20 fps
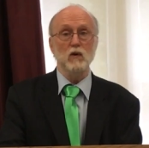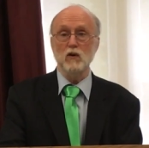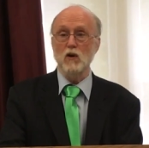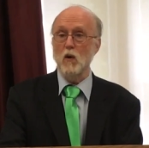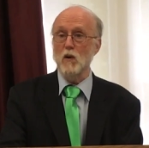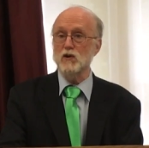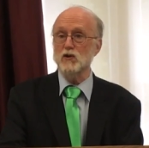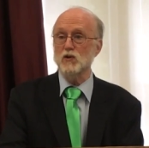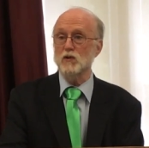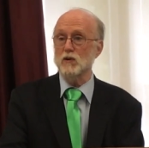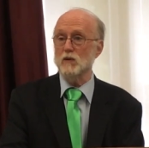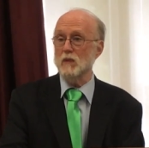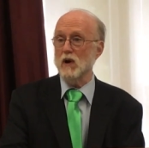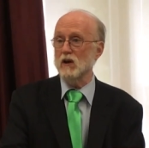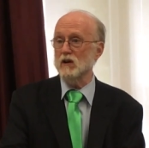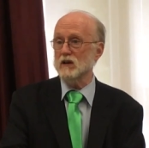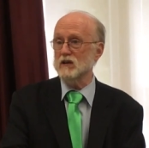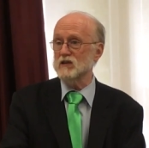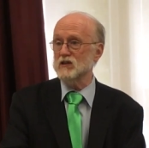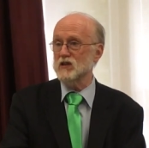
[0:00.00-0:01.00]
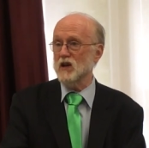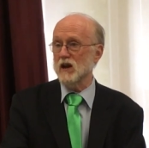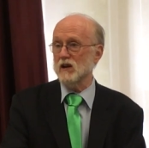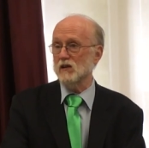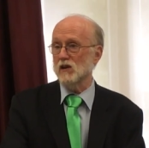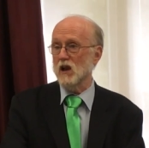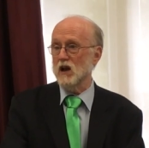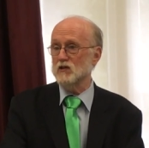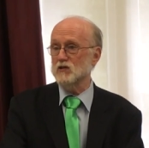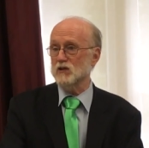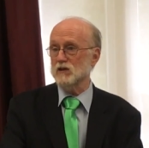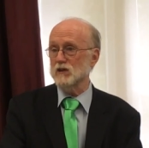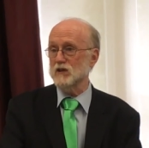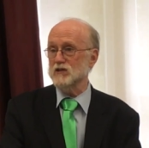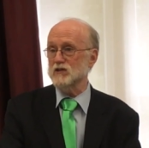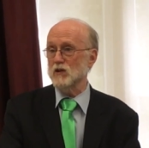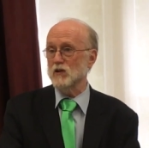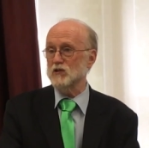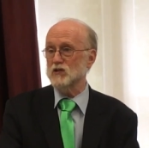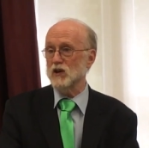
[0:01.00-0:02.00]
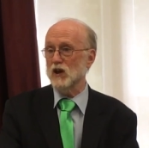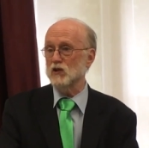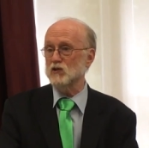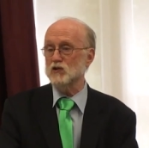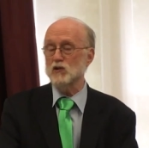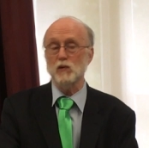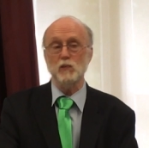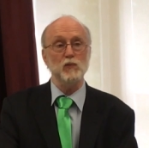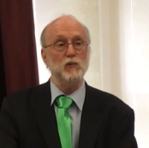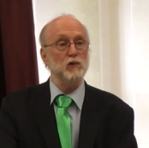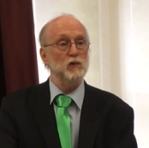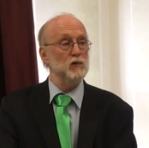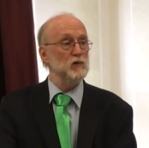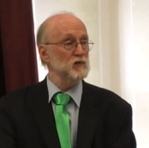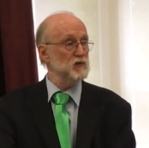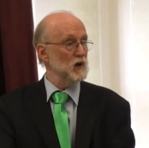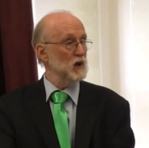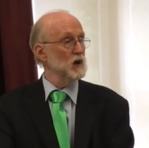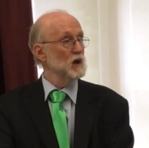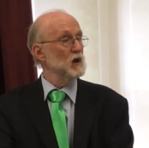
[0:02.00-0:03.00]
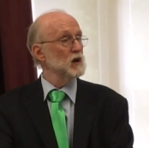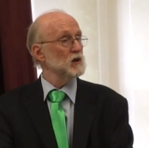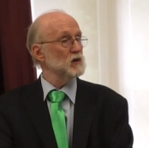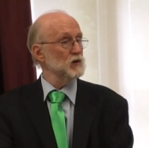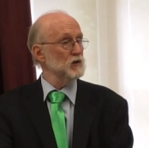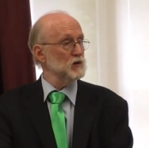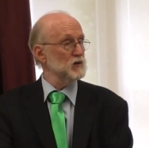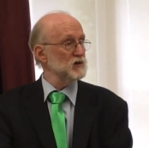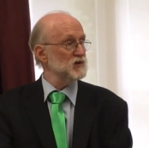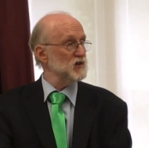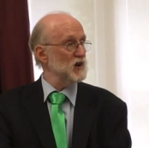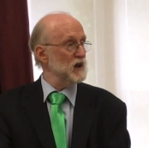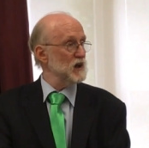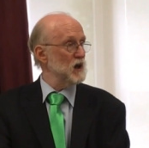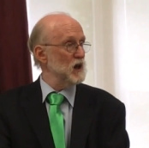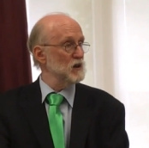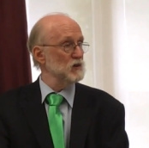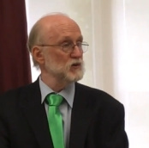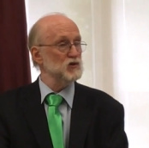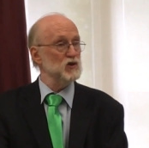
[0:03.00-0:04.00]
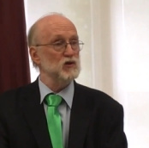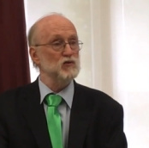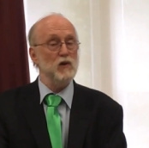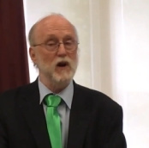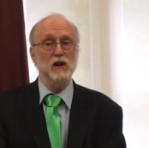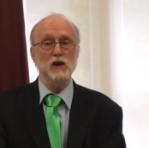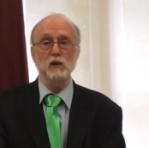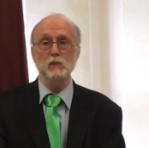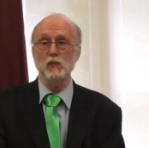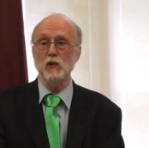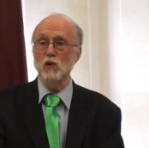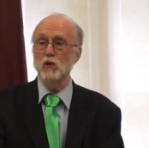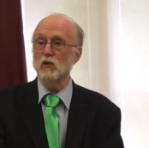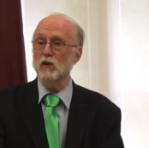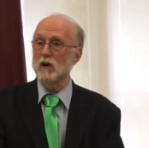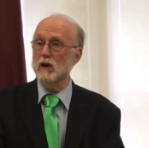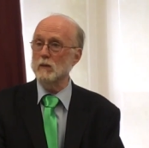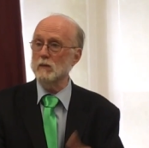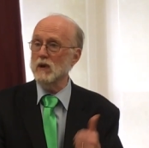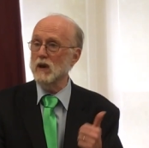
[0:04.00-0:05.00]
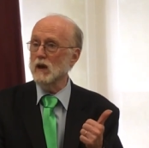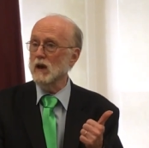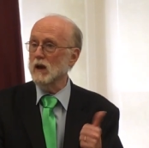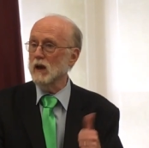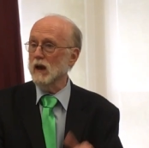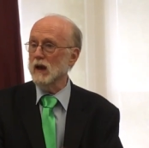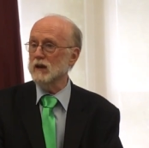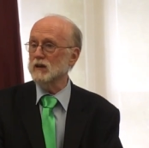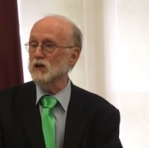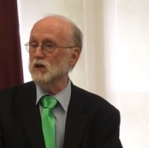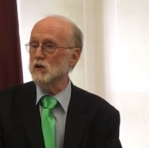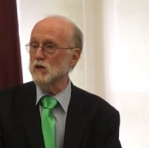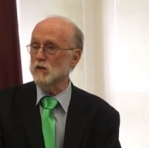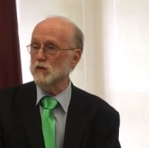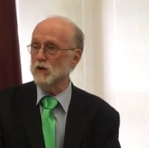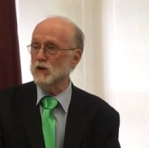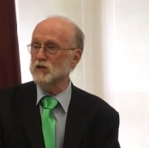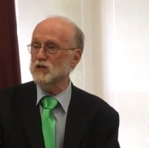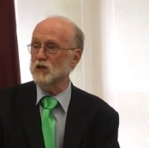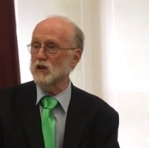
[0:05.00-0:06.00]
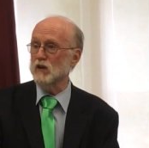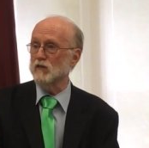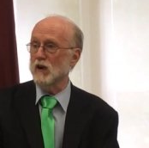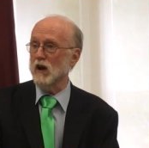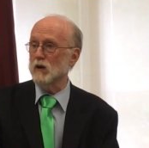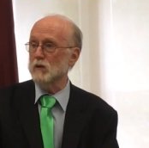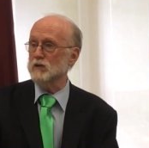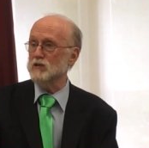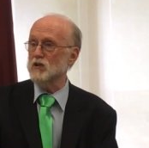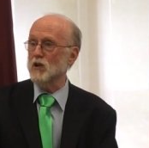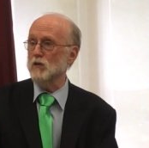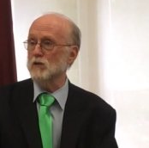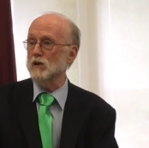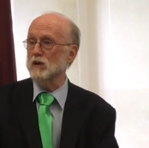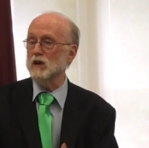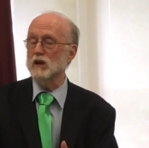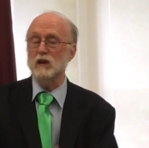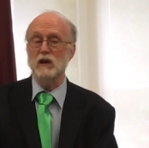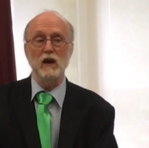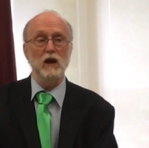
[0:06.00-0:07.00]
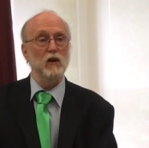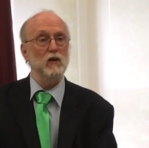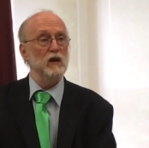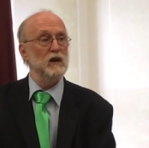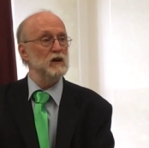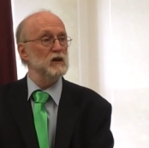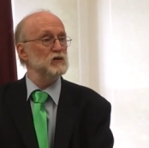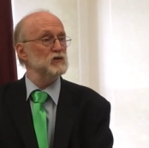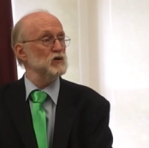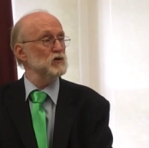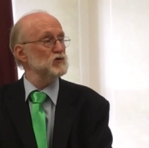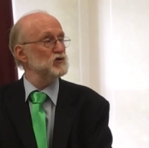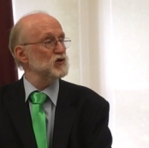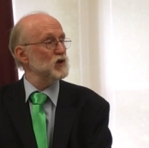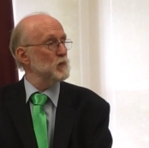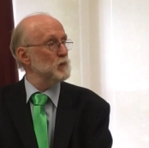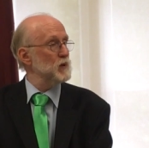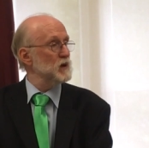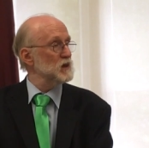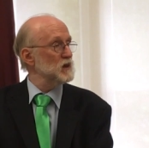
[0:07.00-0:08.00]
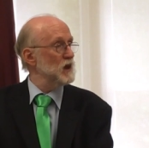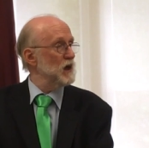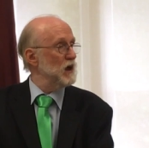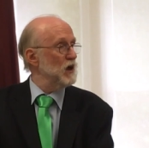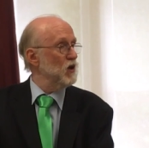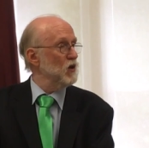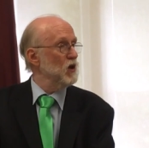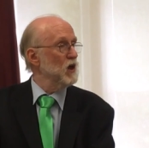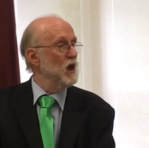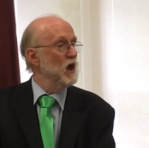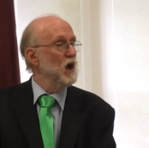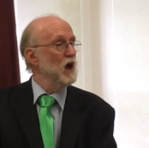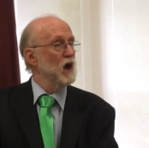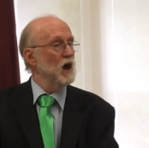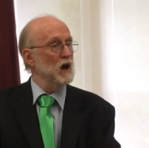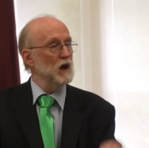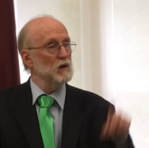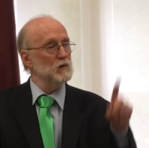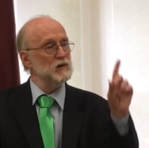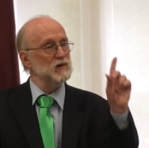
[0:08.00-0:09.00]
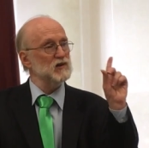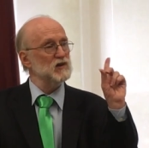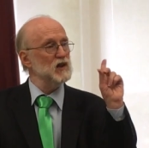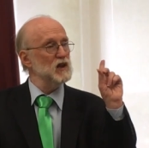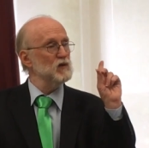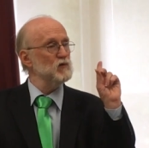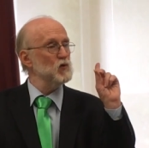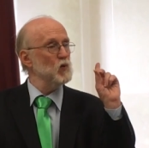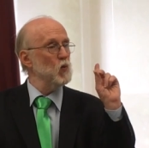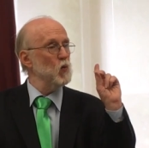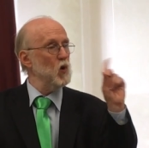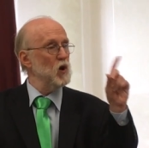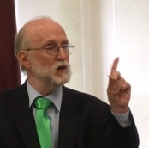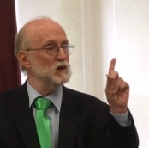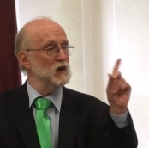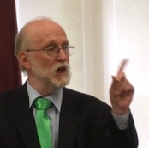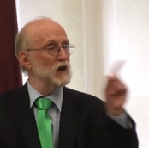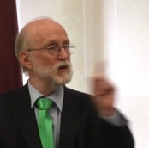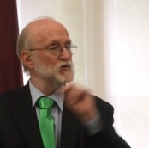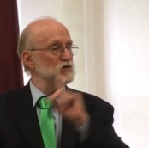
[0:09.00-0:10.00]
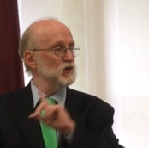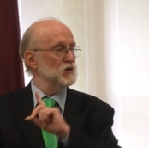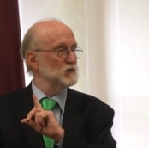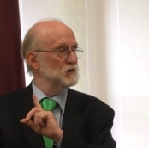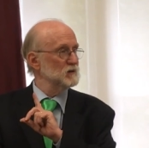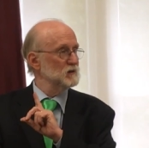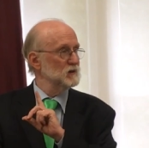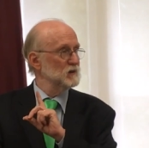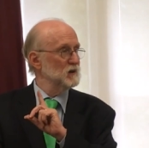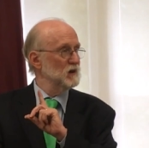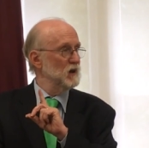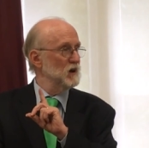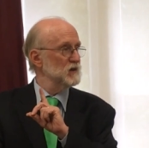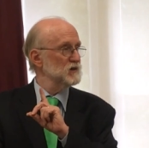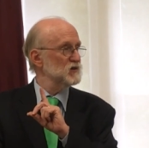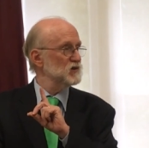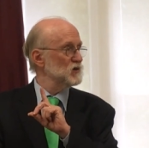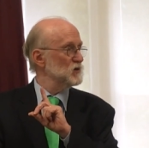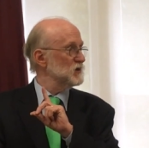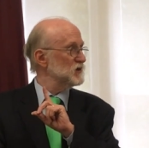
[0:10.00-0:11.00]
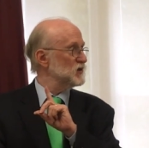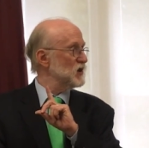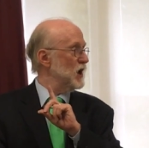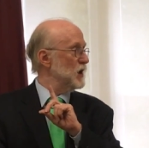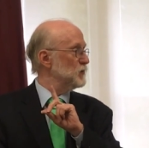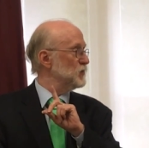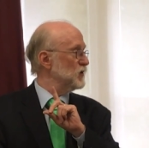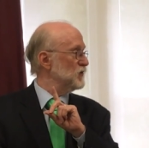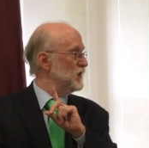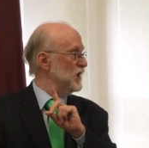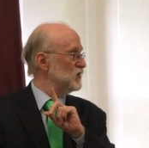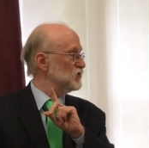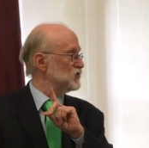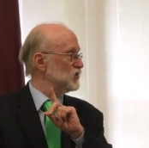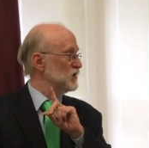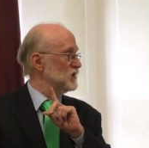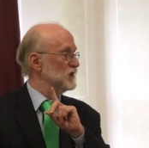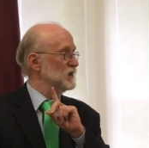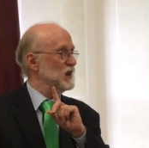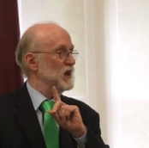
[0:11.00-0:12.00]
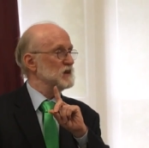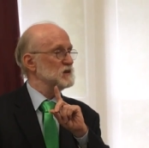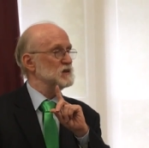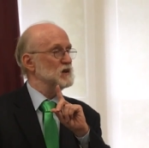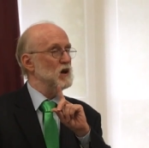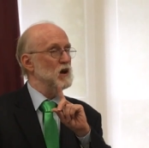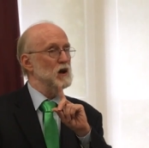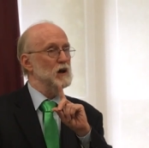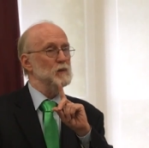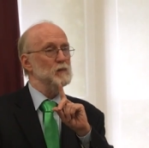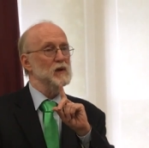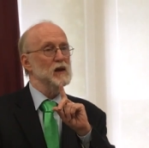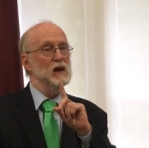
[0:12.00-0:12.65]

going to an American Psychological Association approved clinical psychology training program at the University of Arizona and Yale, an internship at Yale. I received one lecture on suicide prevention in that time.